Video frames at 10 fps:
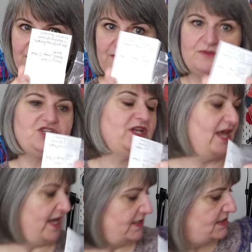from
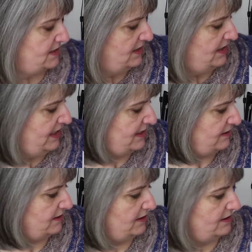Jeanette and a
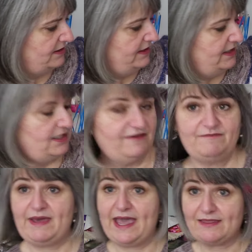little
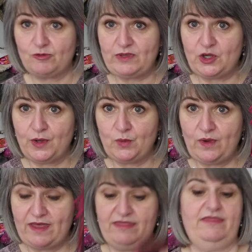gift bag that we'll be going
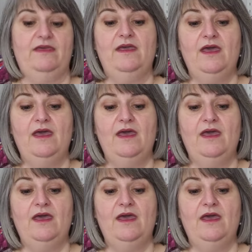with.